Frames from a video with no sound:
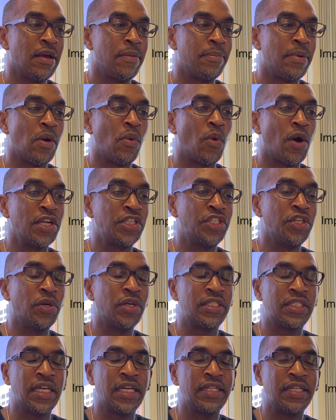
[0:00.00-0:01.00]
But once you
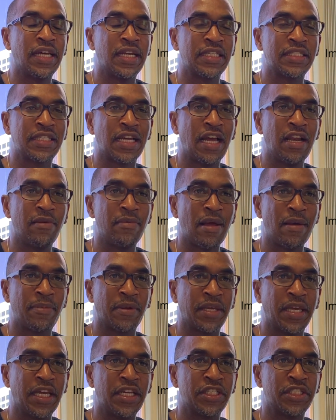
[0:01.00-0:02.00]
attend that asylum
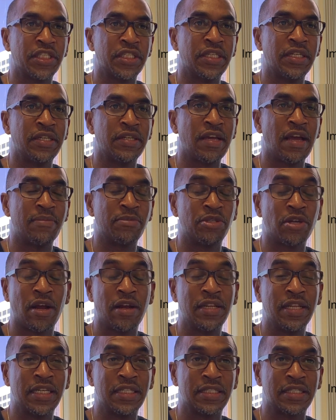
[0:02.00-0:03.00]

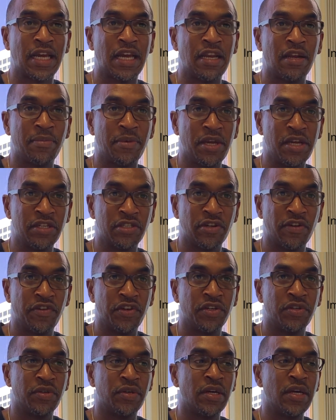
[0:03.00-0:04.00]
that asylum
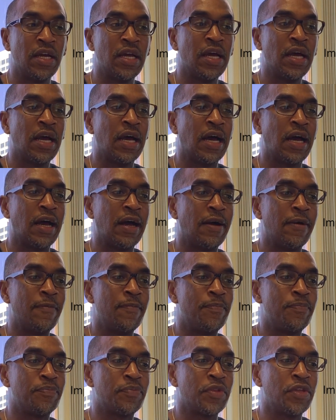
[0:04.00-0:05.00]
interview,
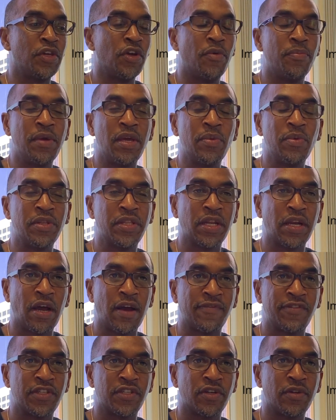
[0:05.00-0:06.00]
you'll meet with an
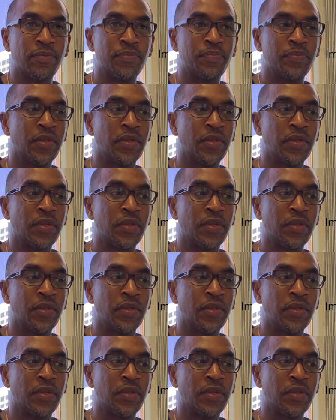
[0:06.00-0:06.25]
officer.